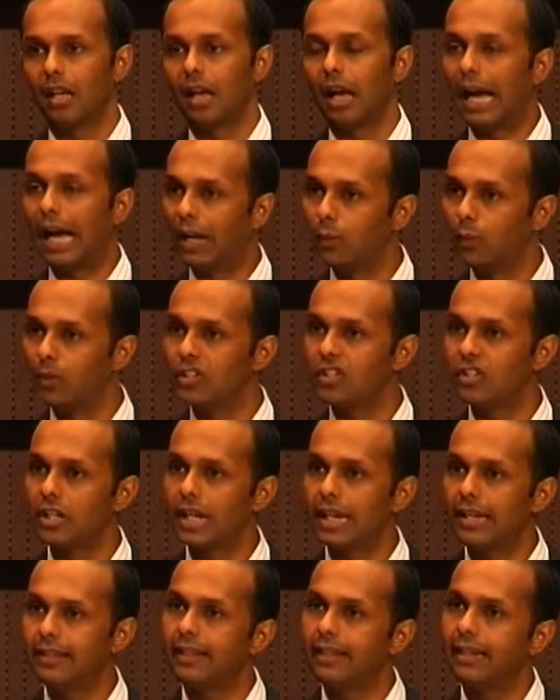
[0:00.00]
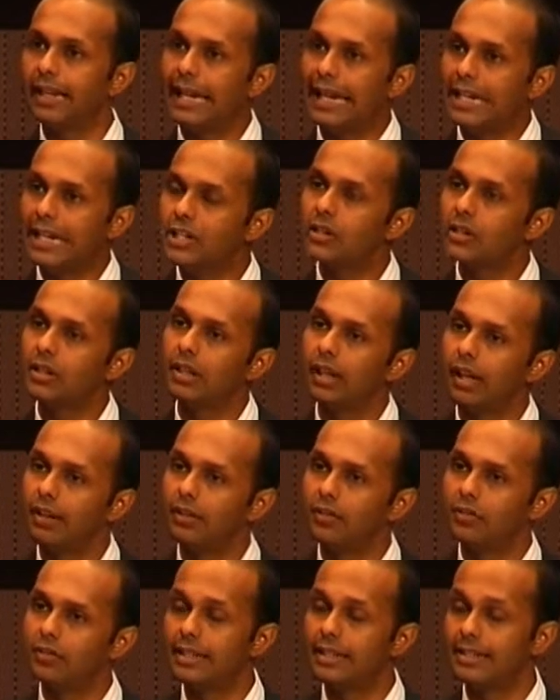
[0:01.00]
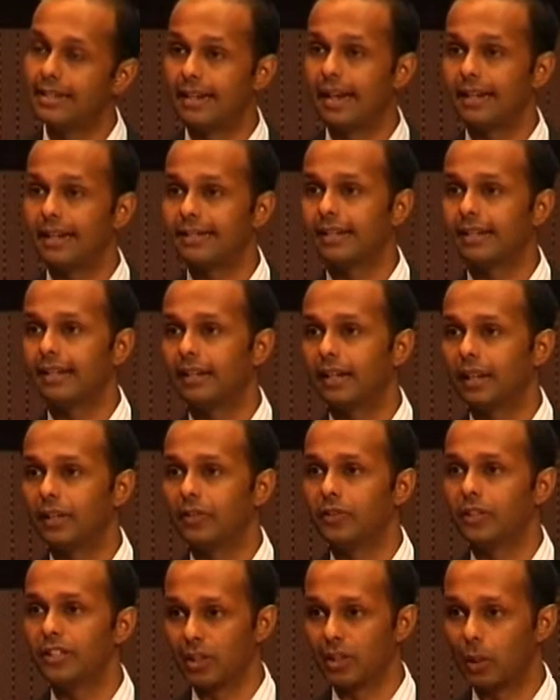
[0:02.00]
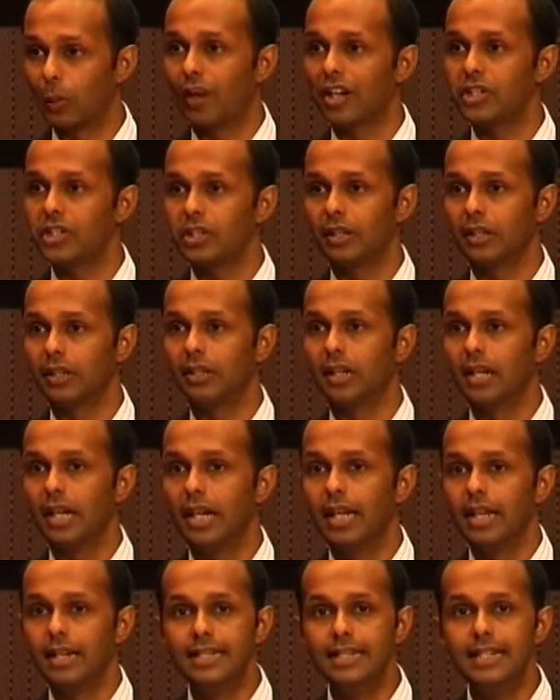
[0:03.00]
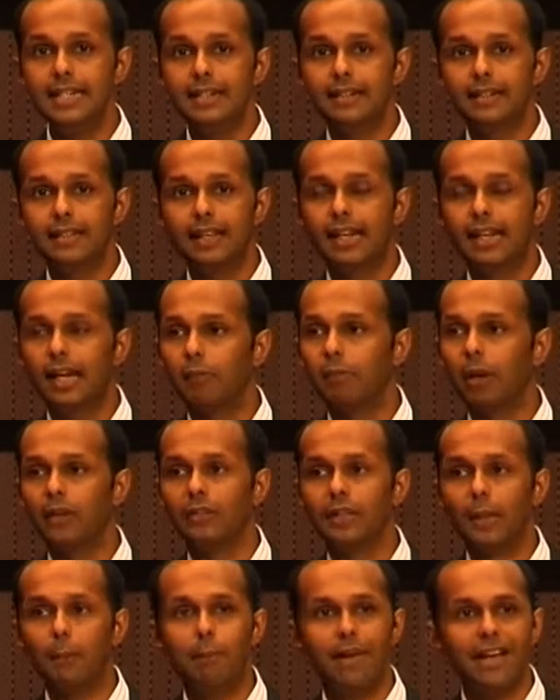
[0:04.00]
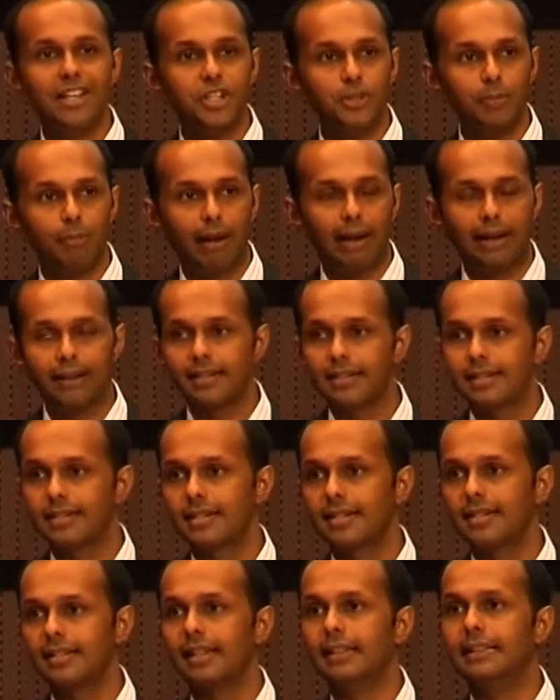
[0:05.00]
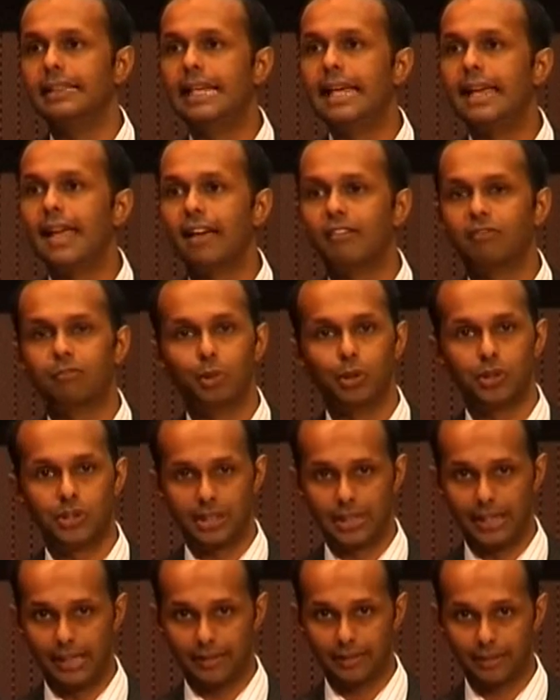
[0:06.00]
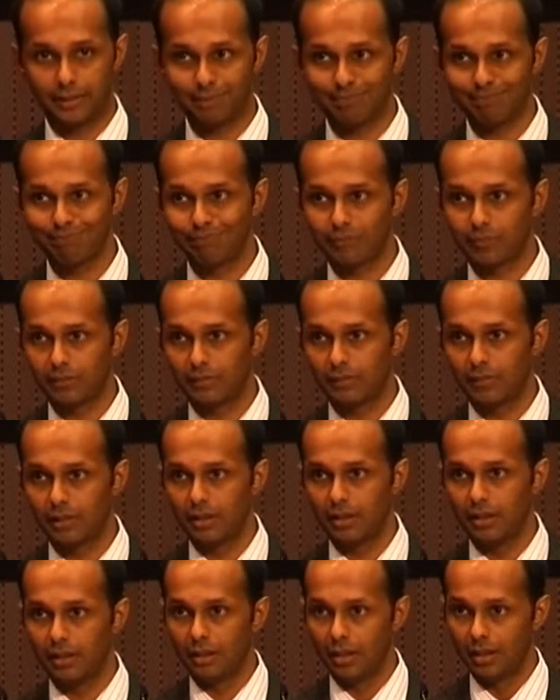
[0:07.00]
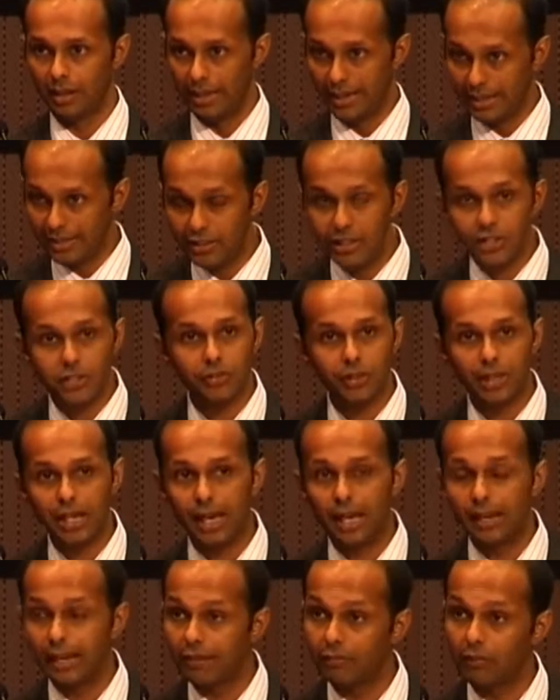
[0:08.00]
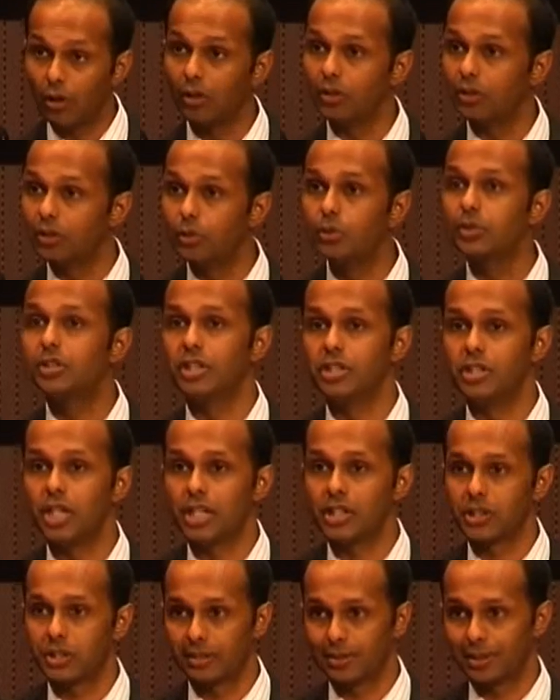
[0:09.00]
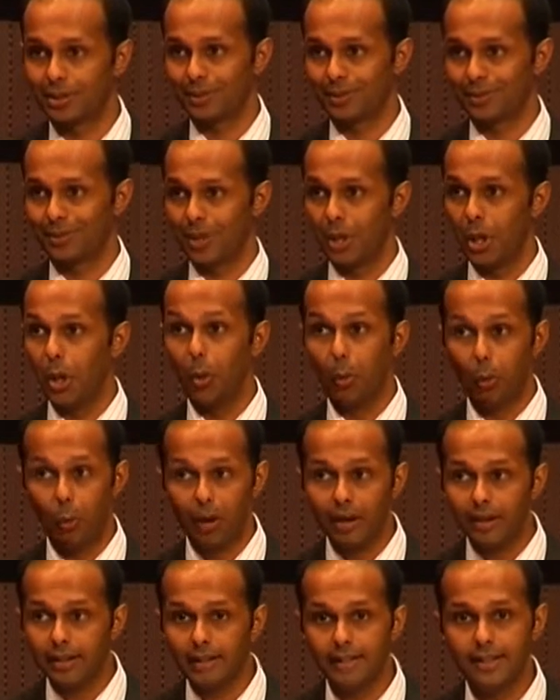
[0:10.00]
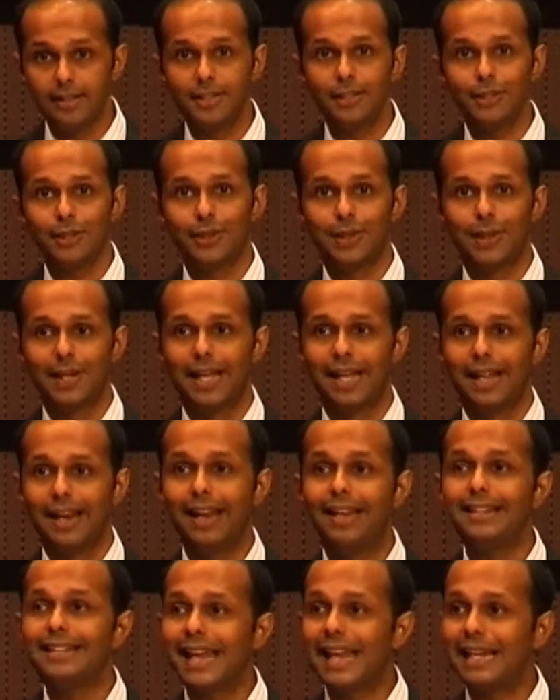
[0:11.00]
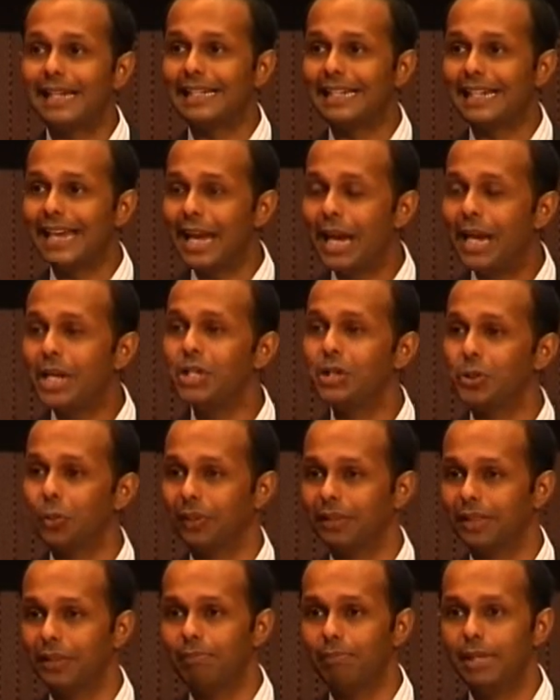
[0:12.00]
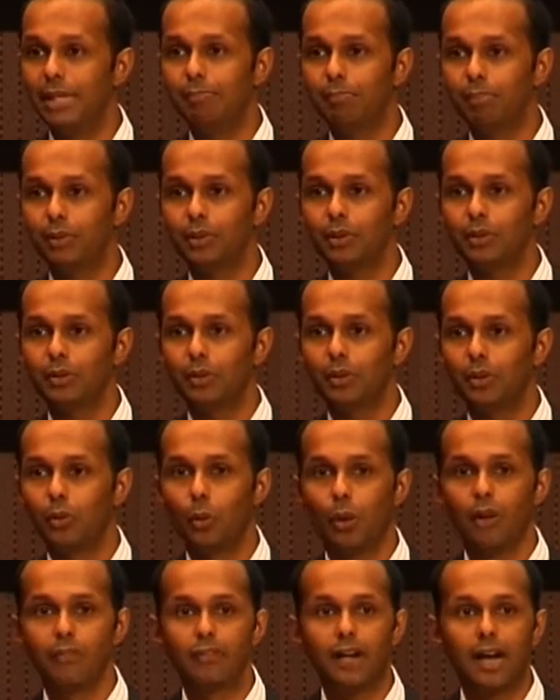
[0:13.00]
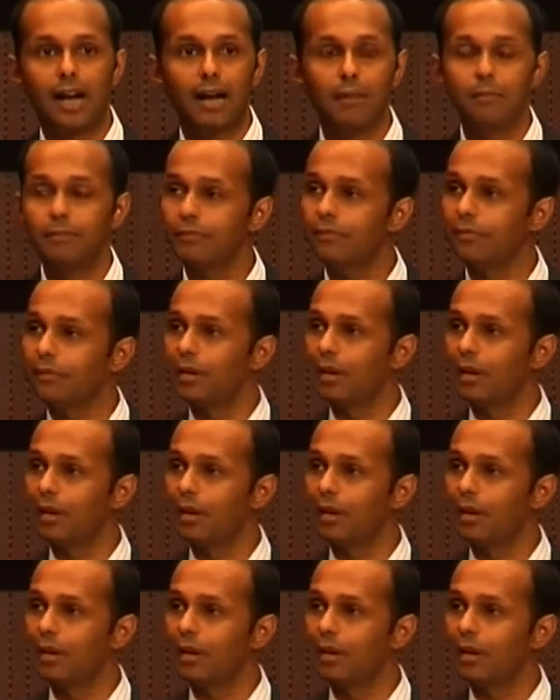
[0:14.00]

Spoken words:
I would say that Asian countries and ASEAN countries in question need to think about the best practices that they have put together. In this regard, I've got two suggestions. One is, let's engage with the people who have come